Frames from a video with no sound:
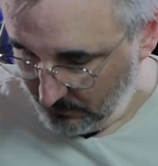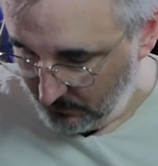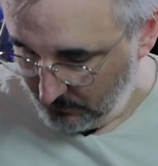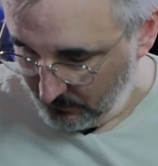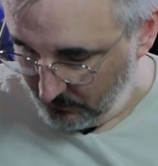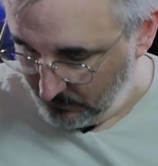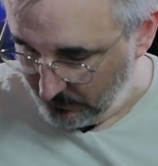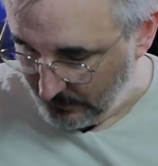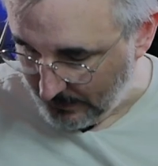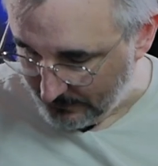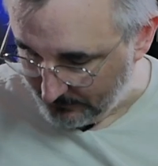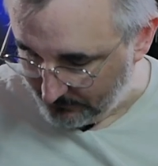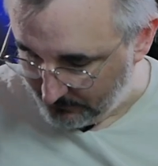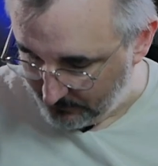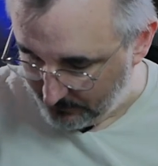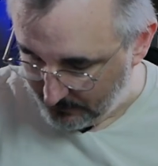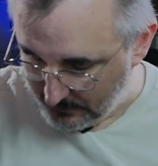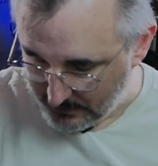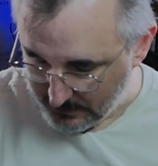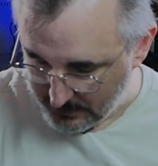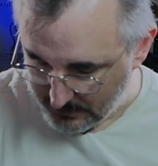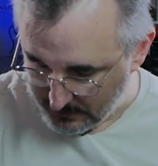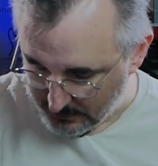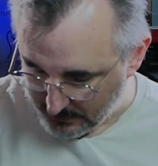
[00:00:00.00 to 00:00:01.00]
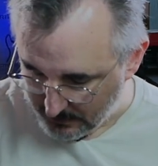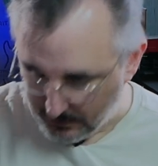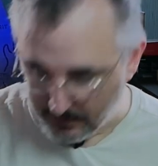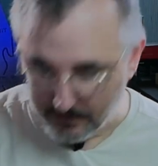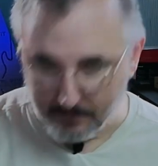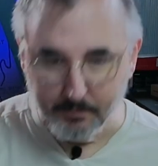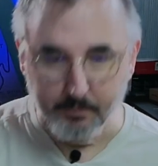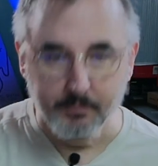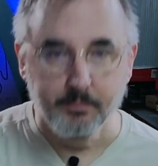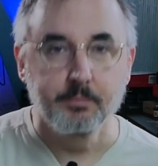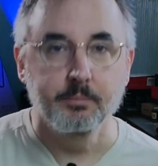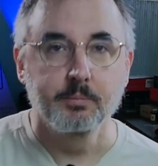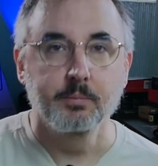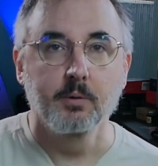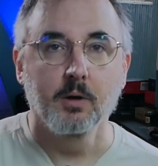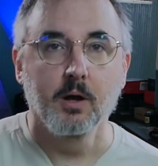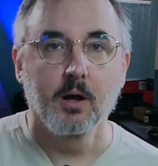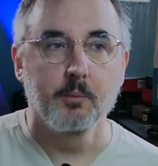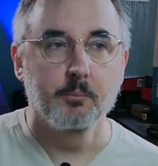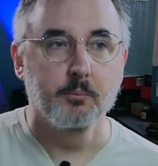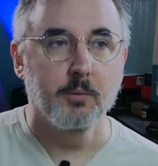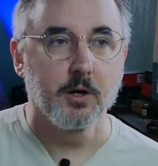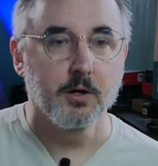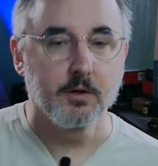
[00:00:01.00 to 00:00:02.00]
So that's the
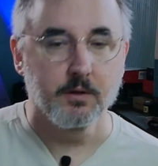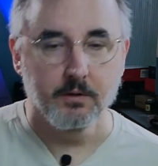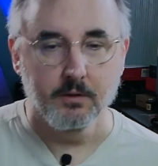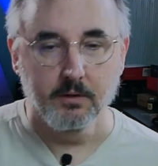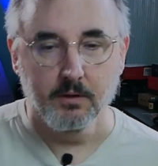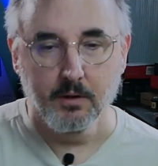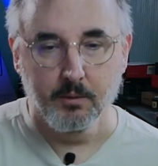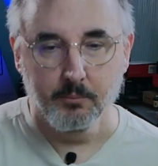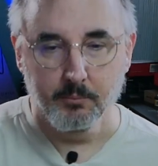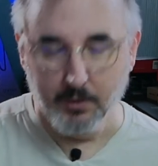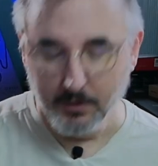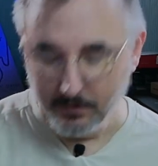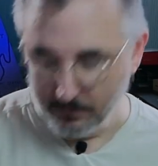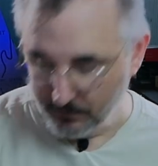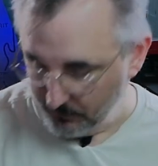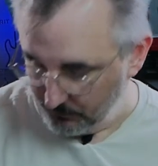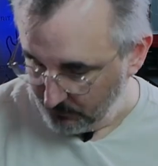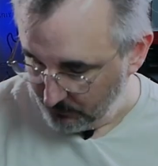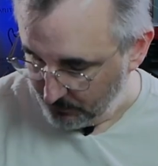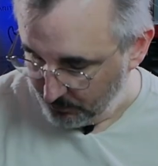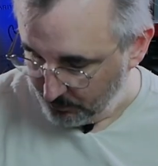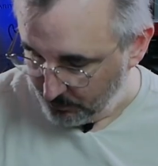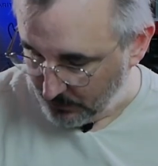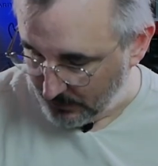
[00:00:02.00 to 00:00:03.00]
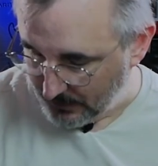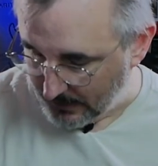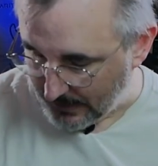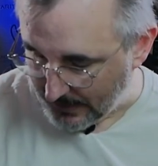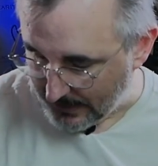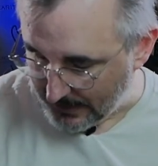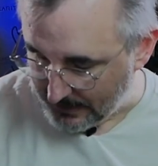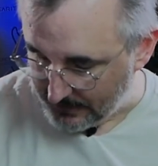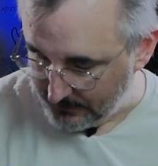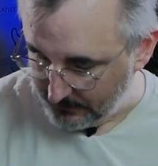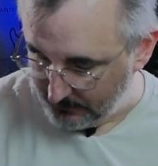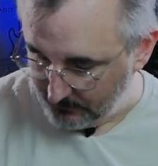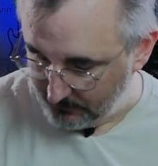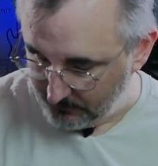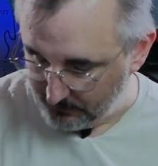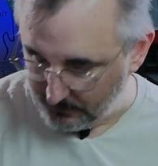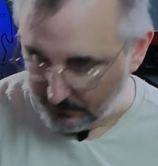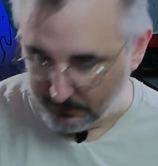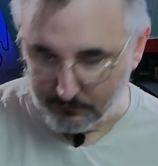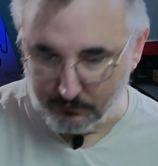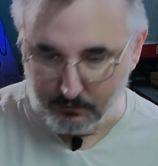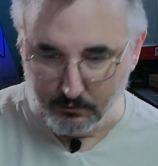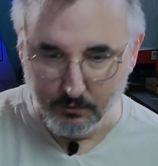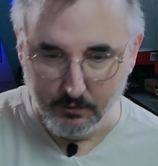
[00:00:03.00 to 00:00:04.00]
humbucker. Humbucker's pretty hot. That
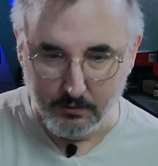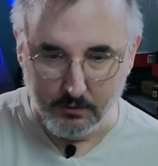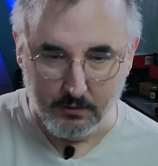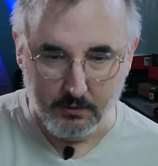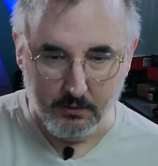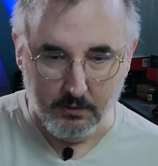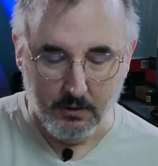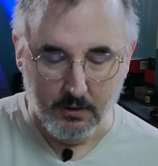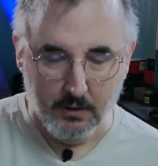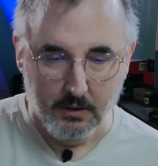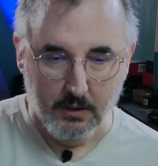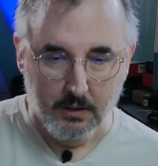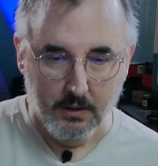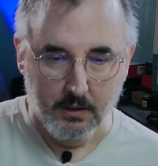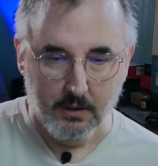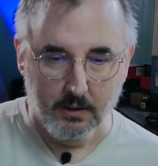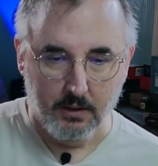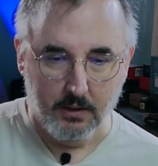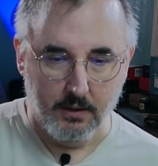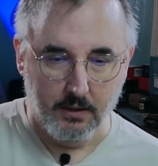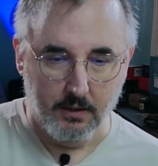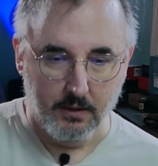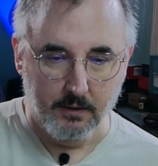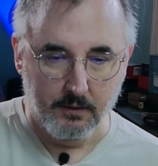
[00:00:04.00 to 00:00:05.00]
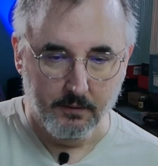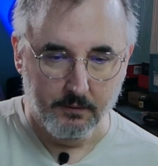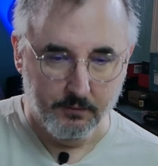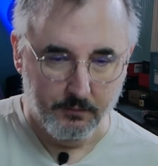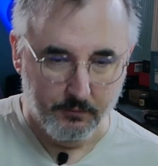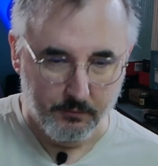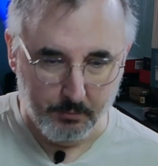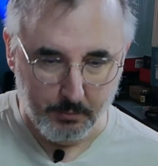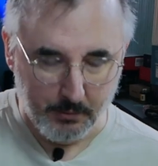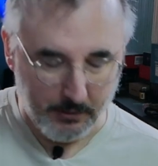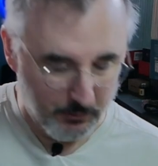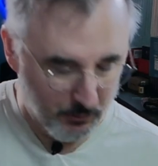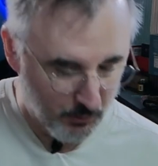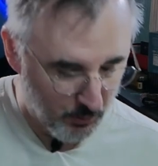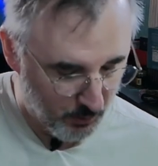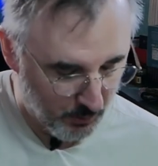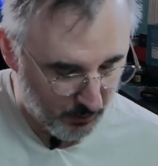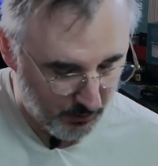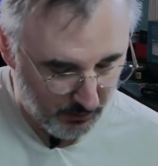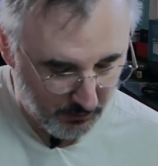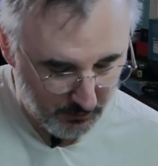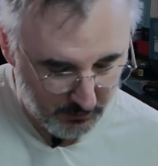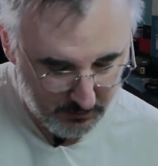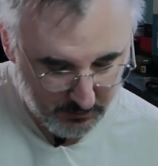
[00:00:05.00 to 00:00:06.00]
sounds good. Split
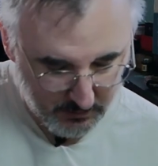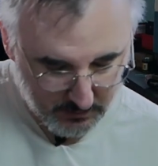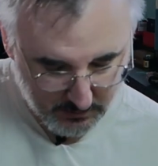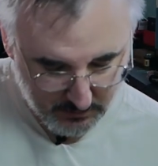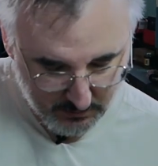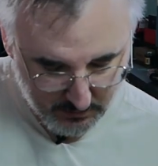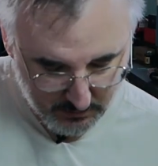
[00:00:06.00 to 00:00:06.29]
coil.